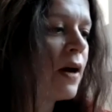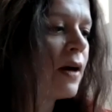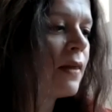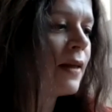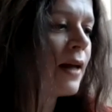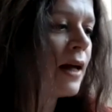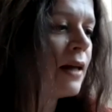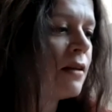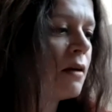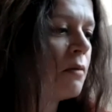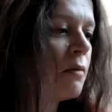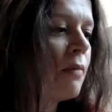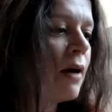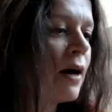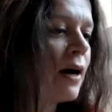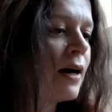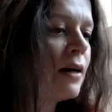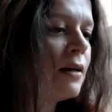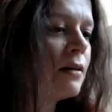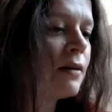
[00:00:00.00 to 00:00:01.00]
be another
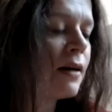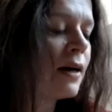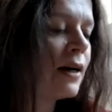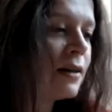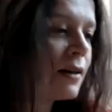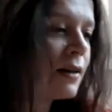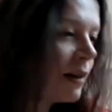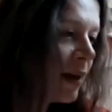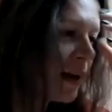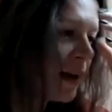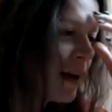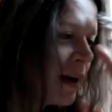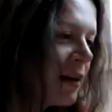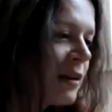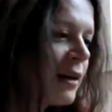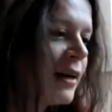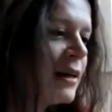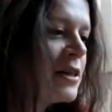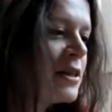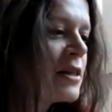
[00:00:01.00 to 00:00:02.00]
mind, I
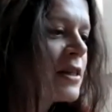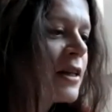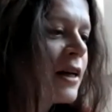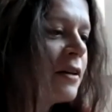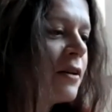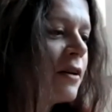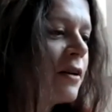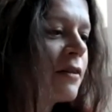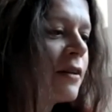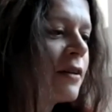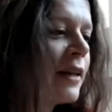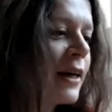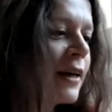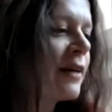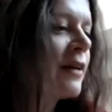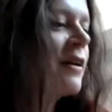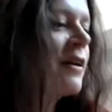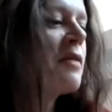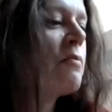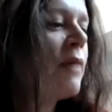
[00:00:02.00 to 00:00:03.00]
just cannot
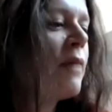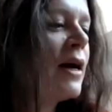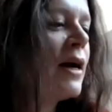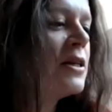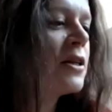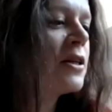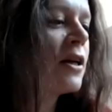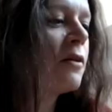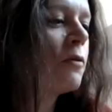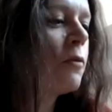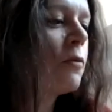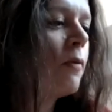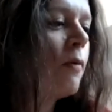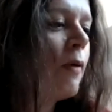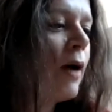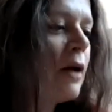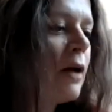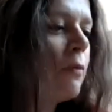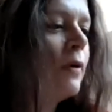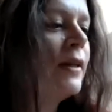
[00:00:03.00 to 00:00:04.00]
like imagine
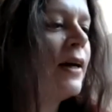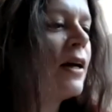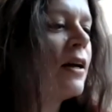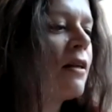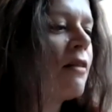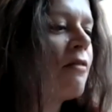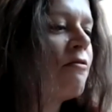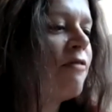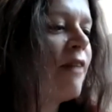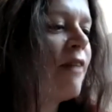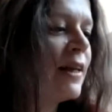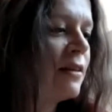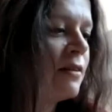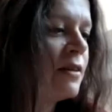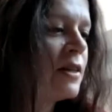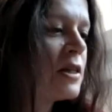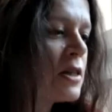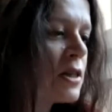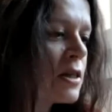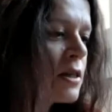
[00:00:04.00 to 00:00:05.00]
why would I invent
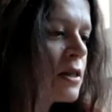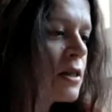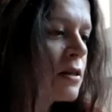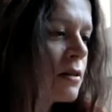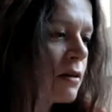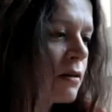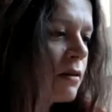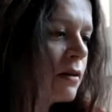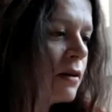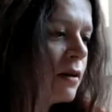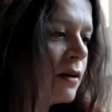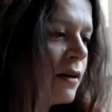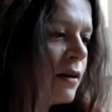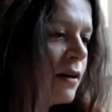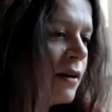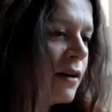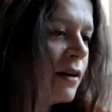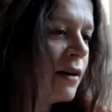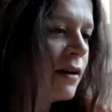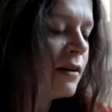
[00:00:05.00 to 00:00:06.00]
this
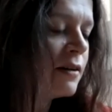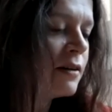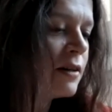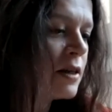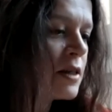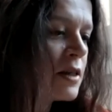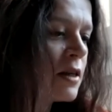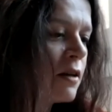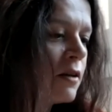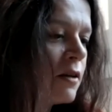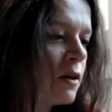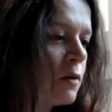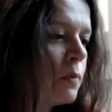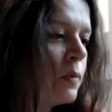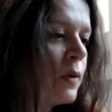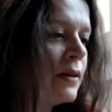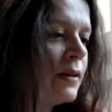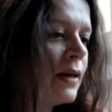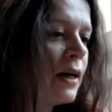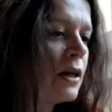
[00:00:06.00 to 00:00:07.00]
this
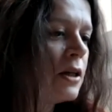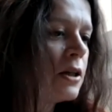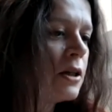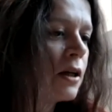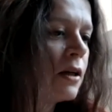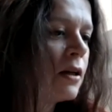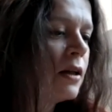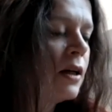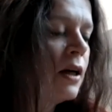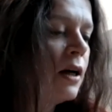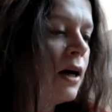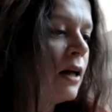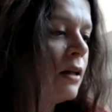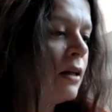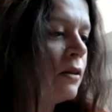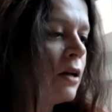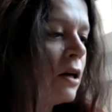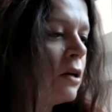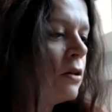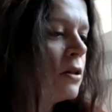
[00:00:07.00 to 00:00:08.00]
interpretation,
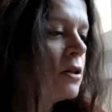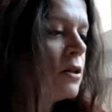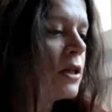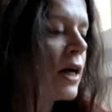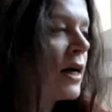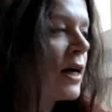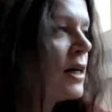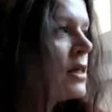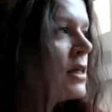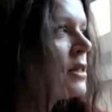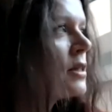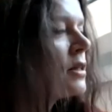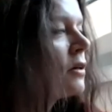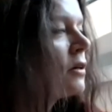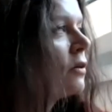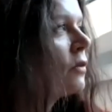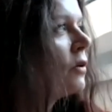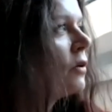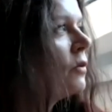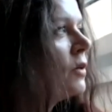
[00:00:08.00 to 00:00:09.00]
and not just,
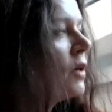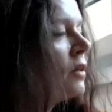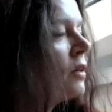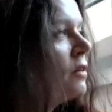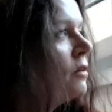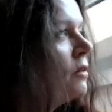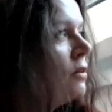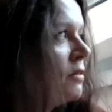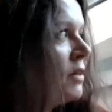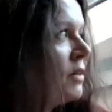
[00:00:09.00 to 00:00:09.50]
you know, that